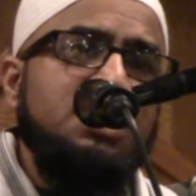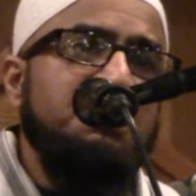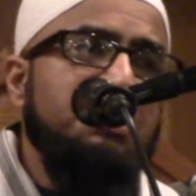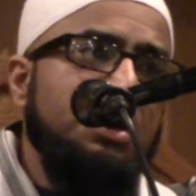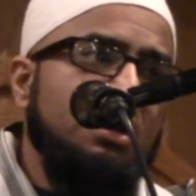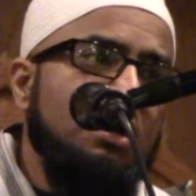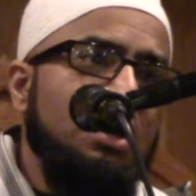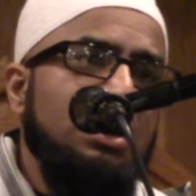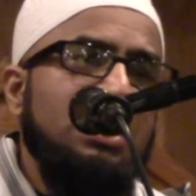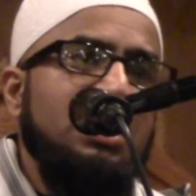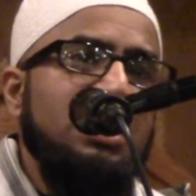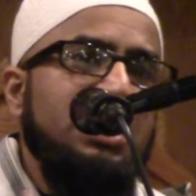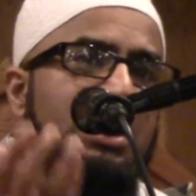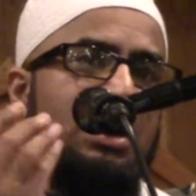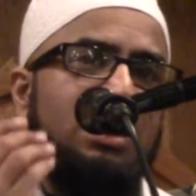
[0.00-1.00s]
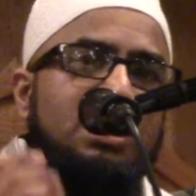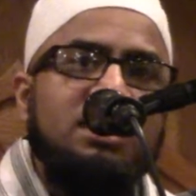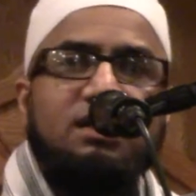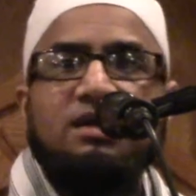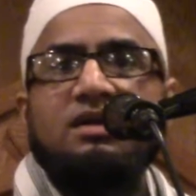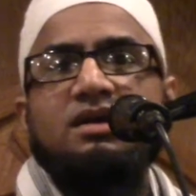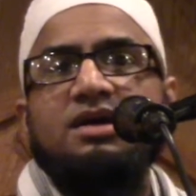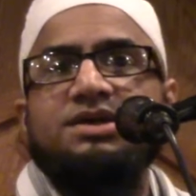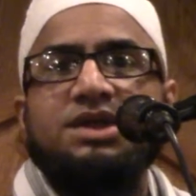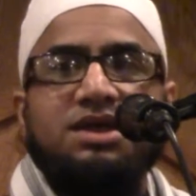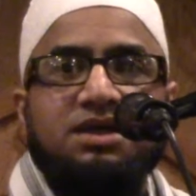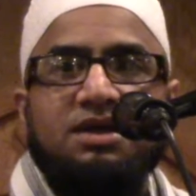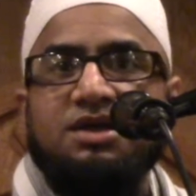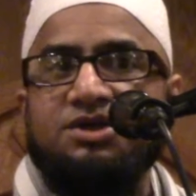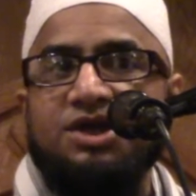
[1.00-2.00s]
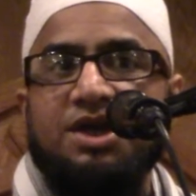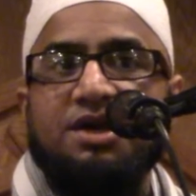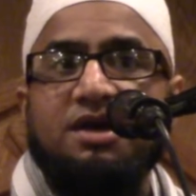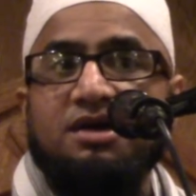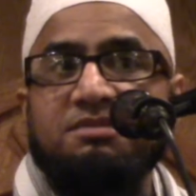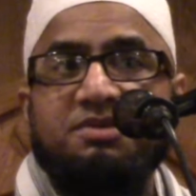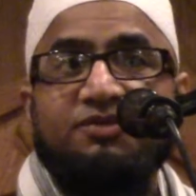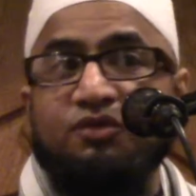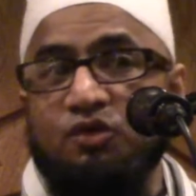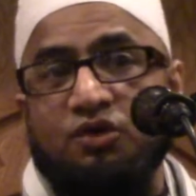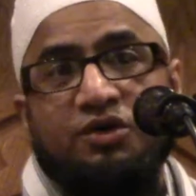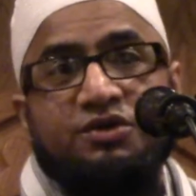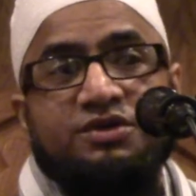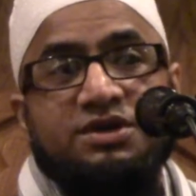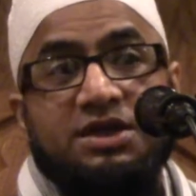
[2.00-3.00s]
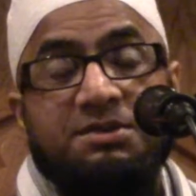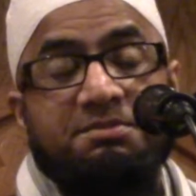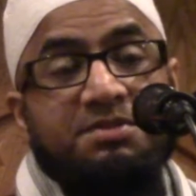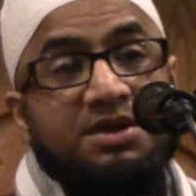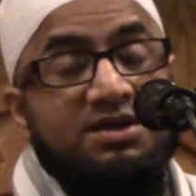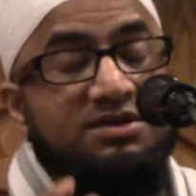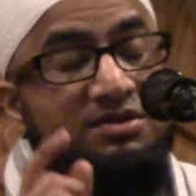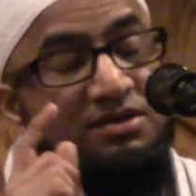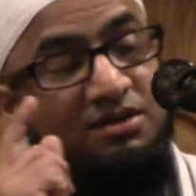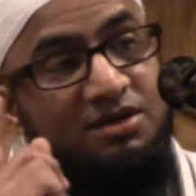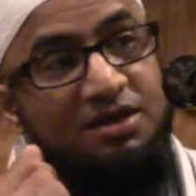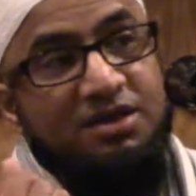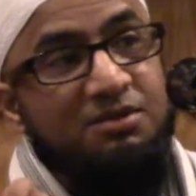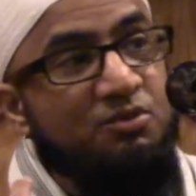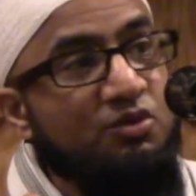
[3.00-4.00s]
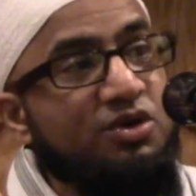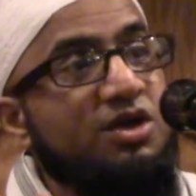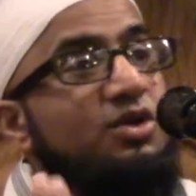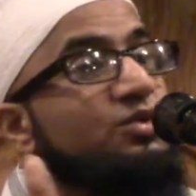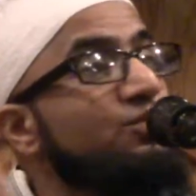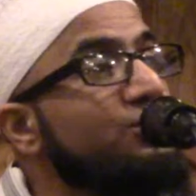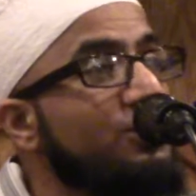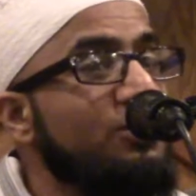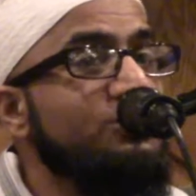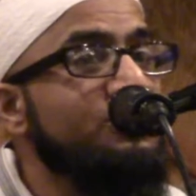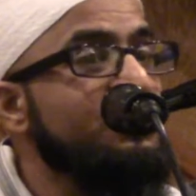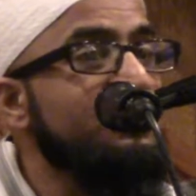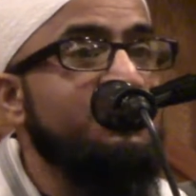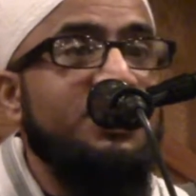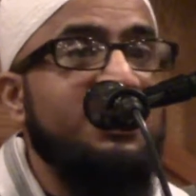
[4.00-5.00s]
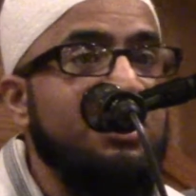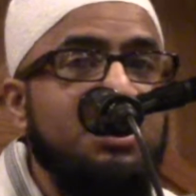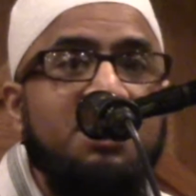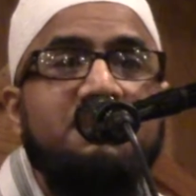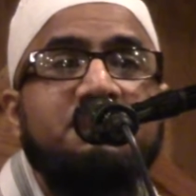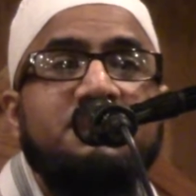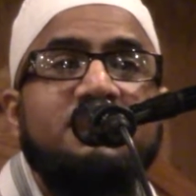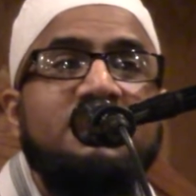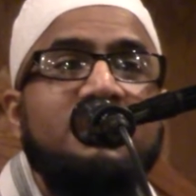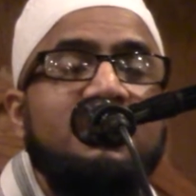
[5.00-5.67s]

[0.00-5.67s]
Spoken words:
Man qala la ilaha illallah dakhala al-jannah, before going to sleep, because in the morning who knows who's waking up.